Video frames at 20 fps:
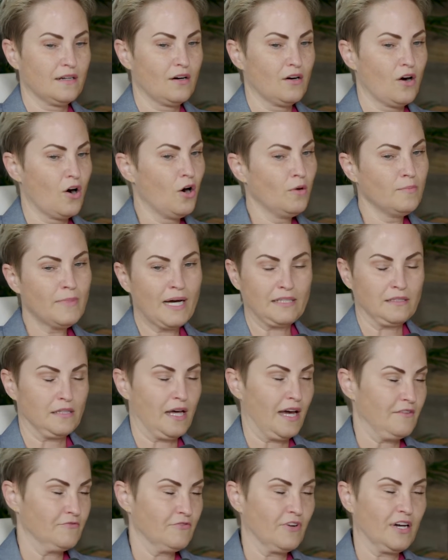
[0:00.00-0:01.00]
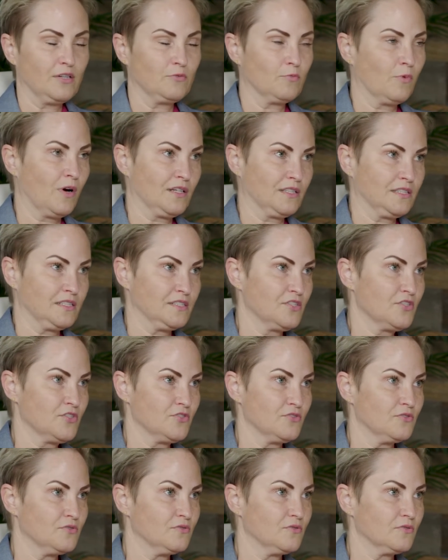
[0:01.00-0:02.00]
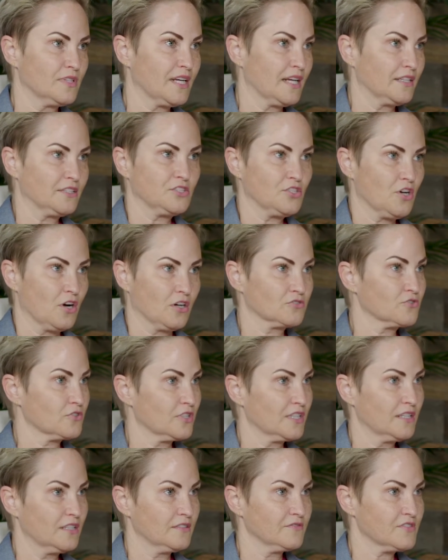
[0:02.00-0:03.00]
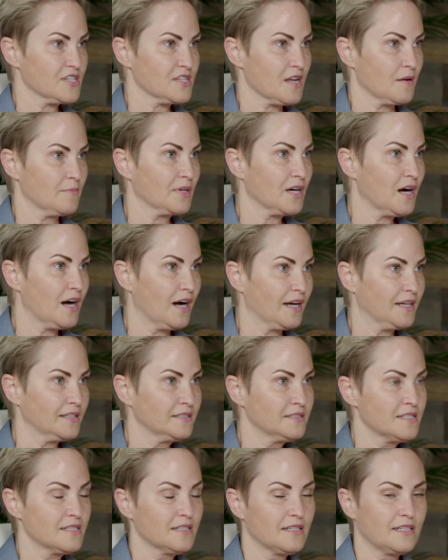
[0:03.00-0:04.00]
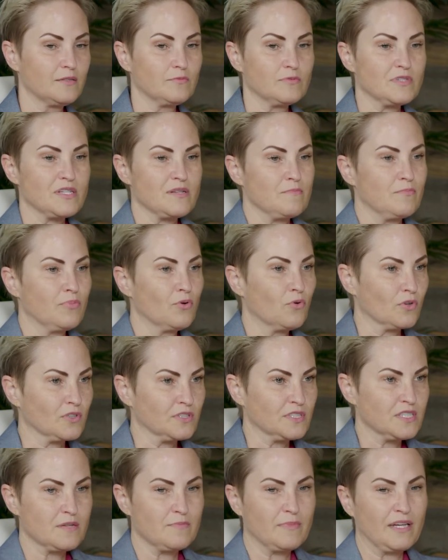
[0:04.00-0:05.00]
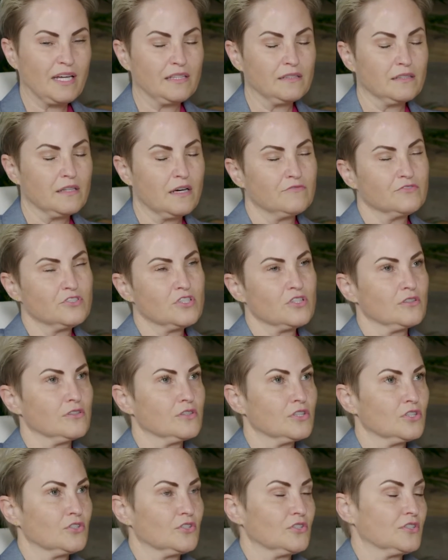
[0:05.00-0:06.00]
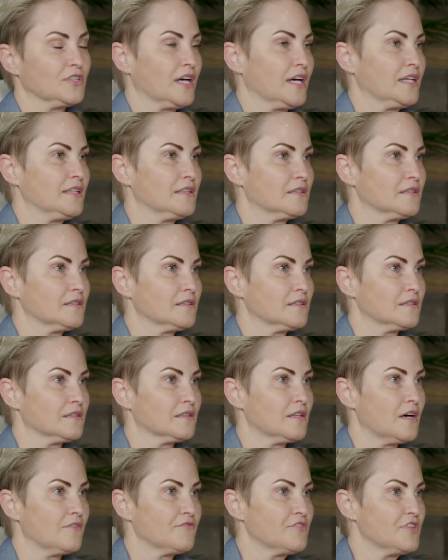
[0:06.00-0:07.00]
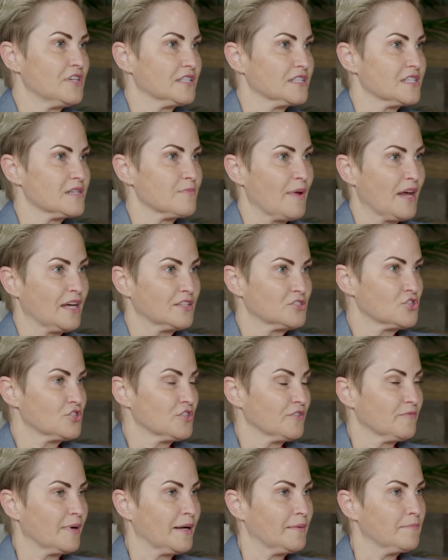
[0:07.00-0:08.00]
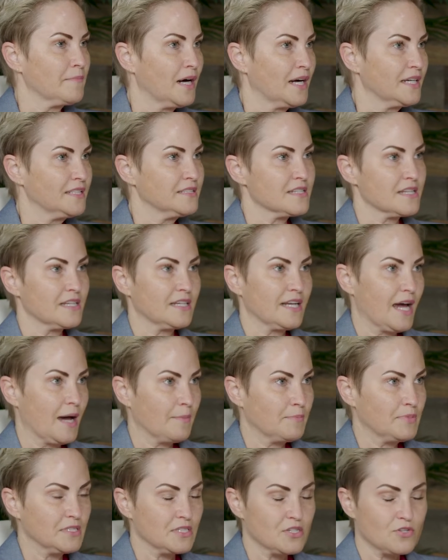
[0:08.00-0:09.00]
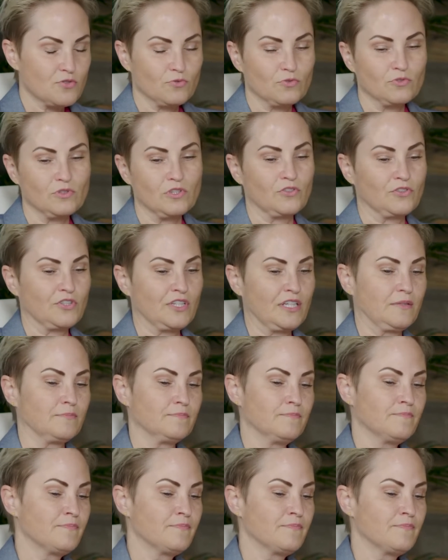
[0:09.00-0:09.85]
all my life, I had wanted to get a doctorate of some kind. It was important to me. I love to learn. I love the expansion of my mind that happens through learning.